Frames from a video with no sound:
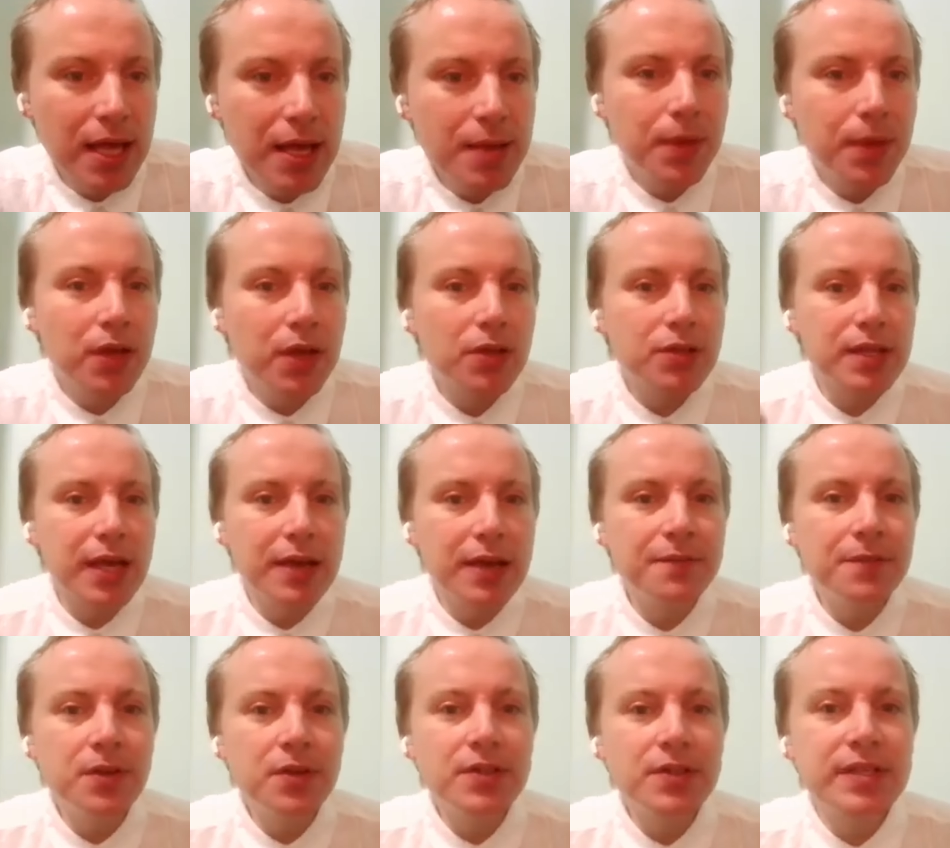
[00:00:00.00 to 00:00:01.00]
Because
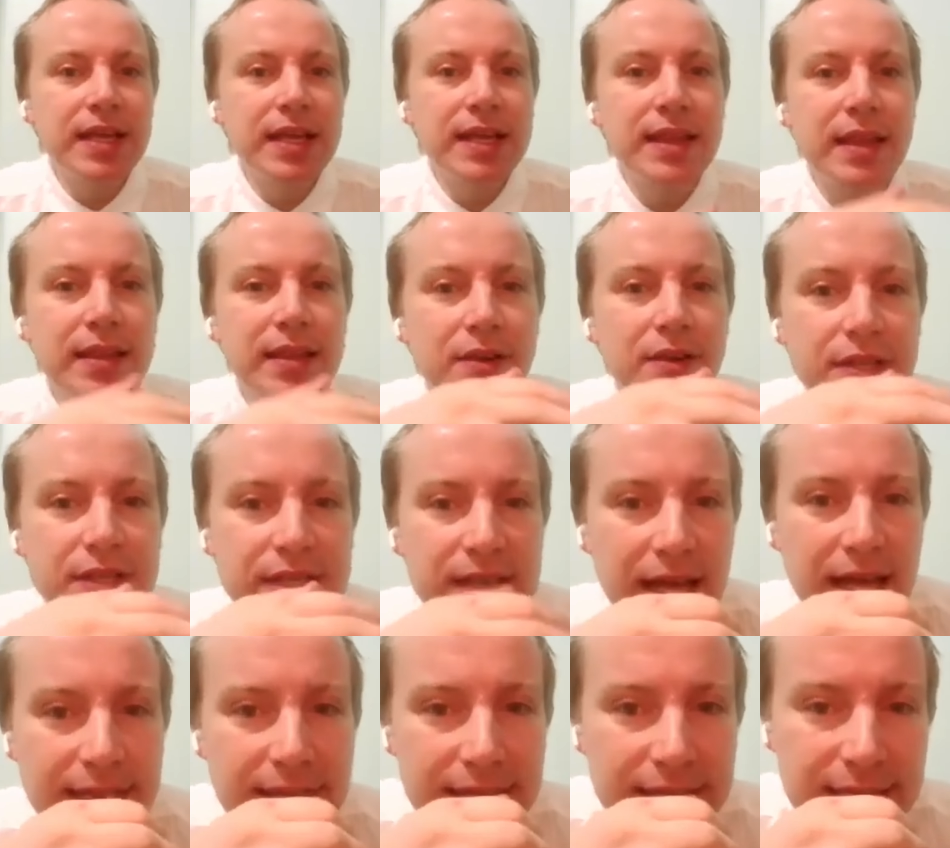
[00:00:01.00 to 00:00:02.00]
if you say that there is
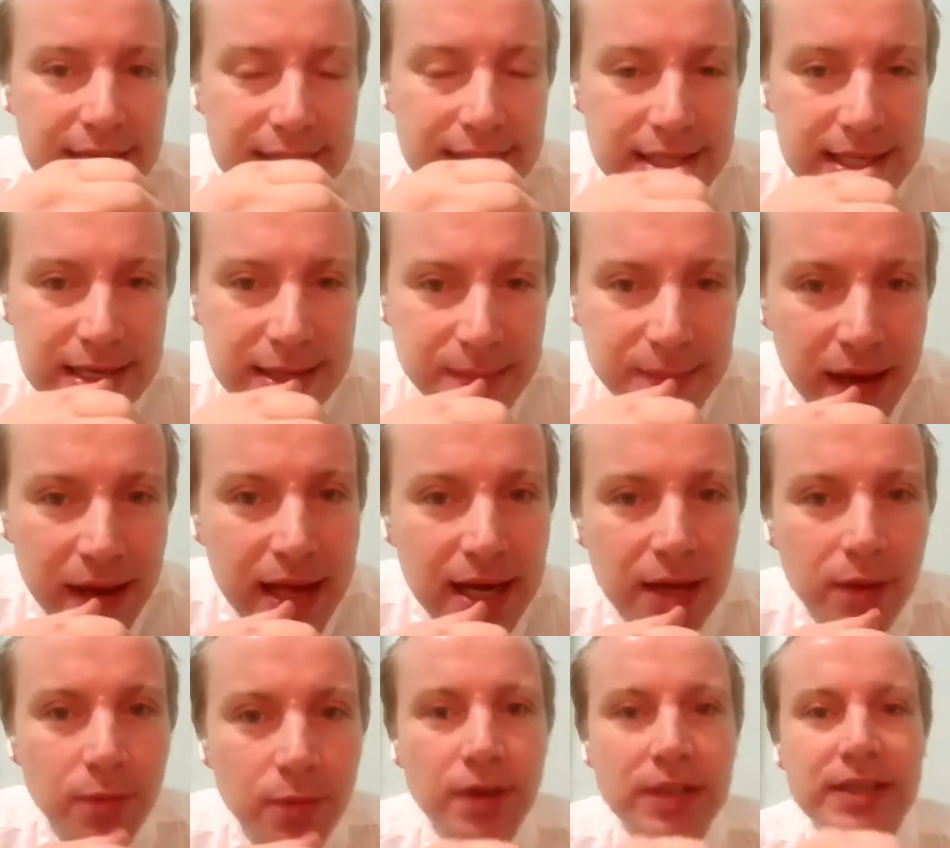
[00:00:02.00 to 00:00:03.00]
nothingness in
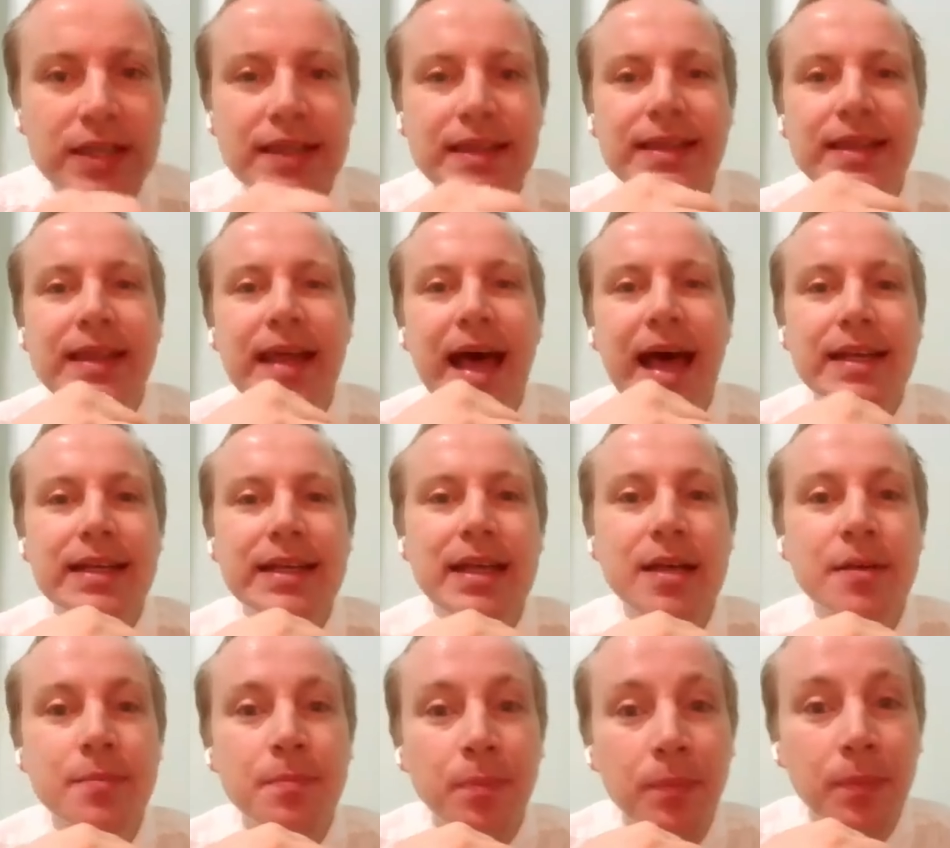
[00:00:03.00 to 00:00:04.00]
Nibbāna, well, then that
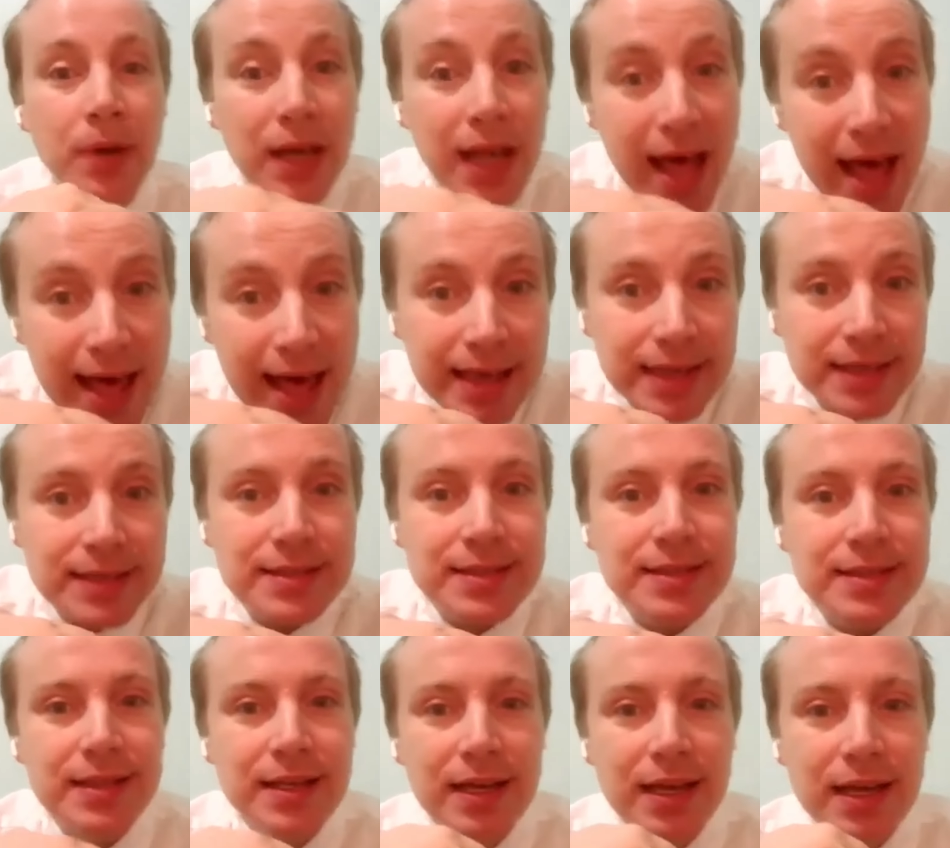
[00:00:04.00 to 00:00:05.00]

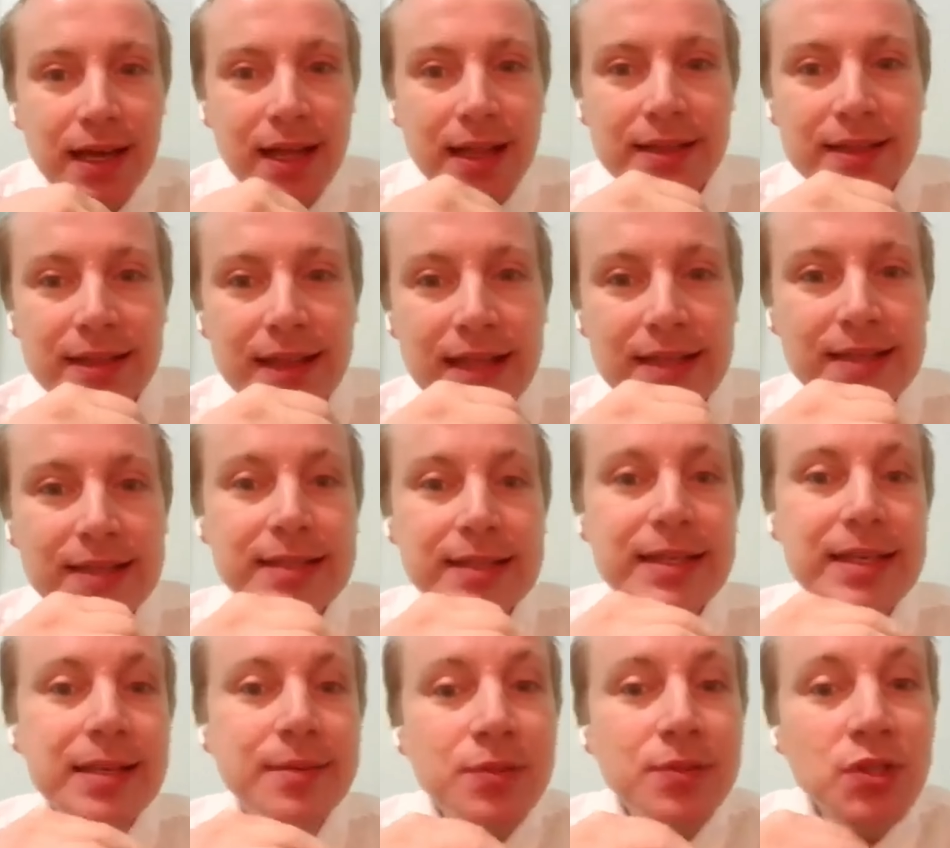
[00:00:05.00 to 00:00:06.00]
implies, that
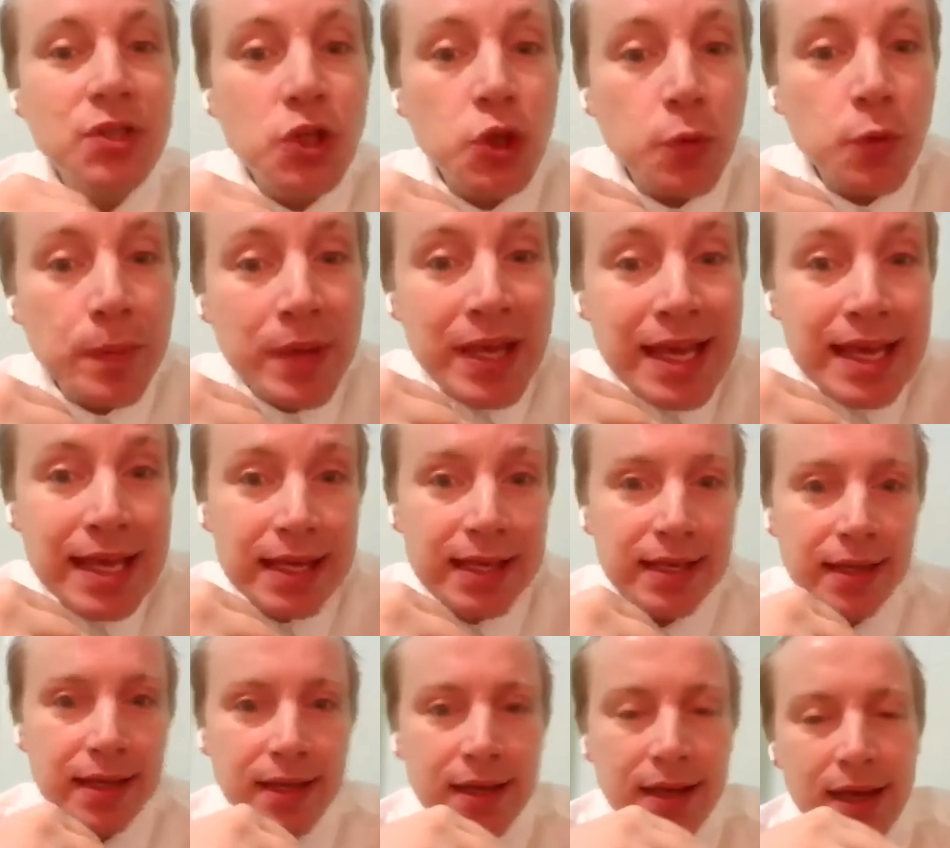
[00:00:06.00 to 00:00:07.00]
seems to
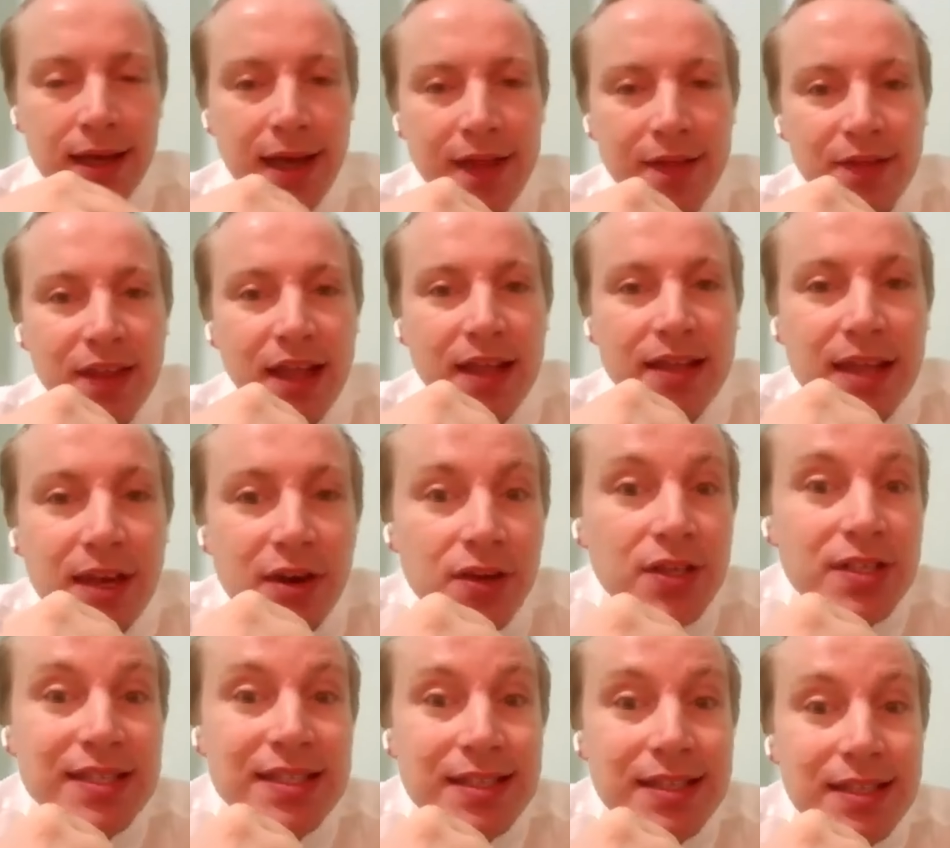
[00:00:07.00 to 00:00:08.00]
mean that there
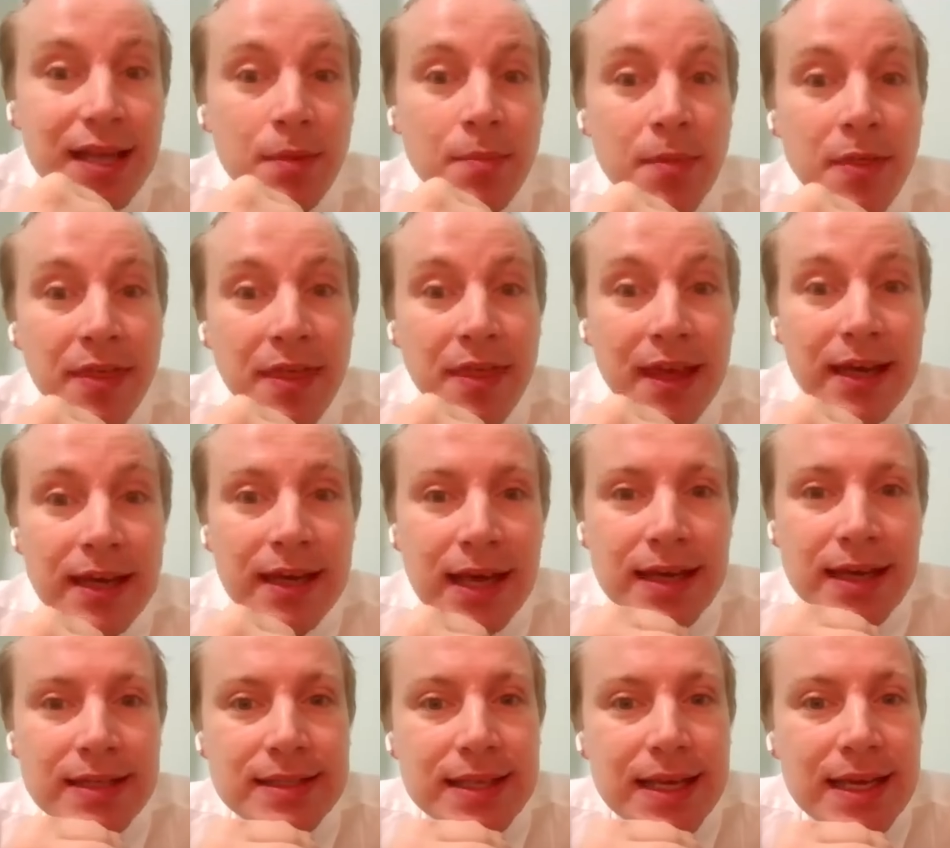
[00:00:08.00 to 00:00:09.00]
is
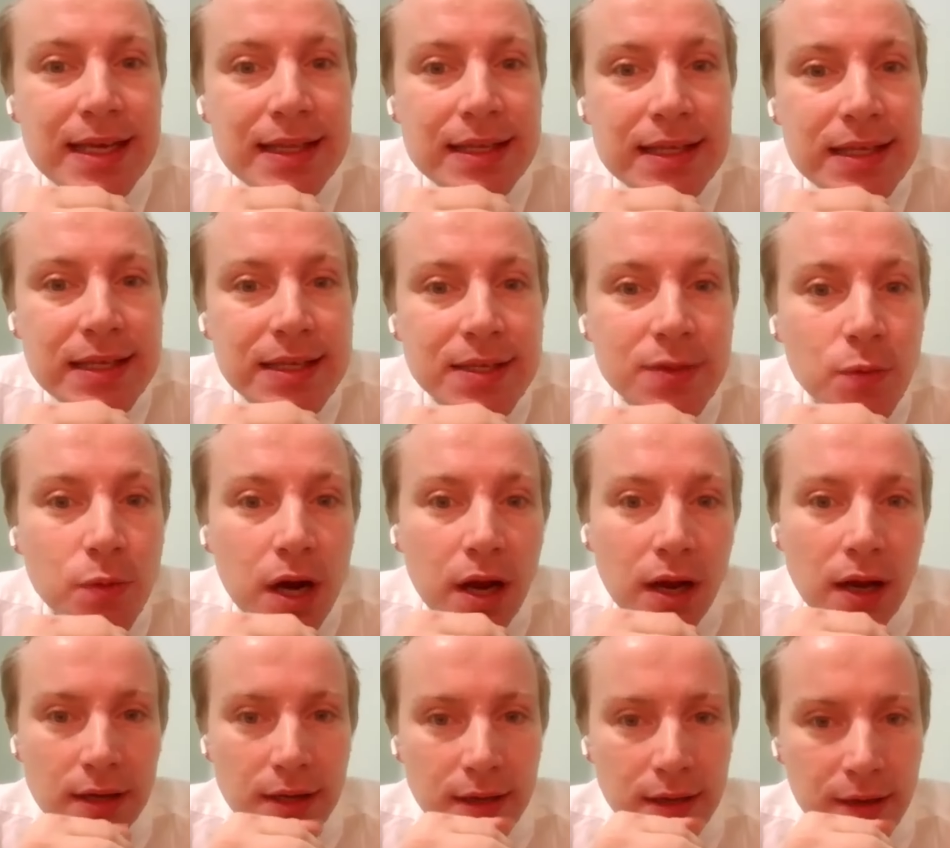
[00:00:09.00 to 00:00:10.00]
somethingness in this
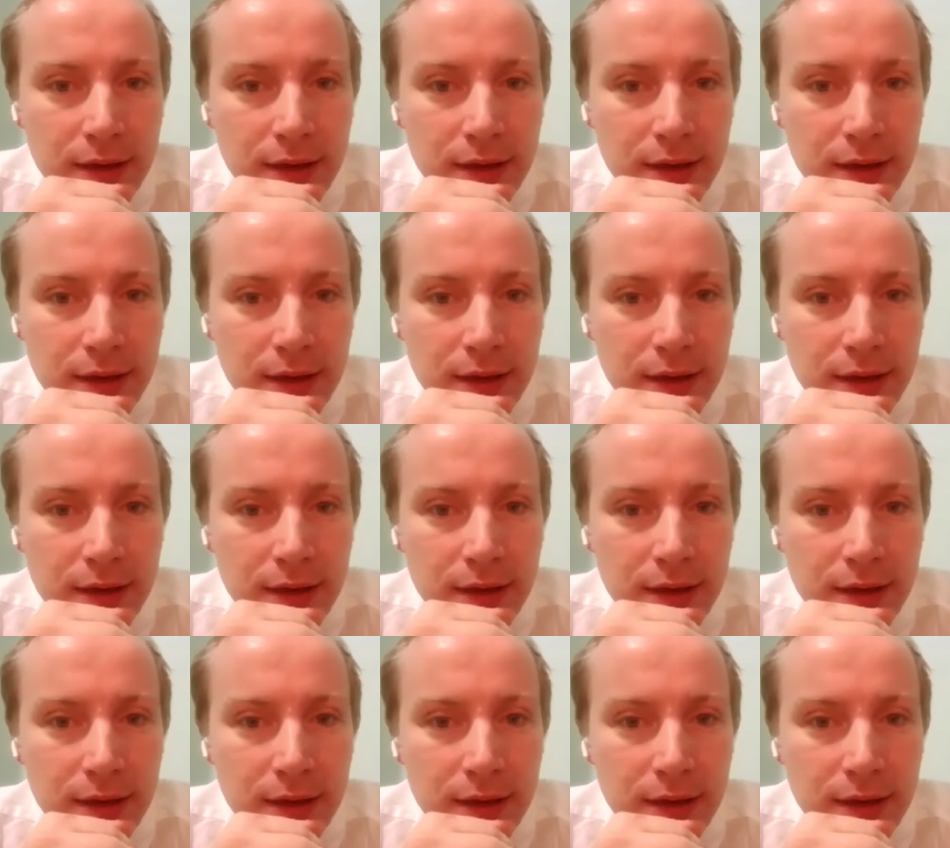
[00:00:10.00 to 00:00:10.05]
world.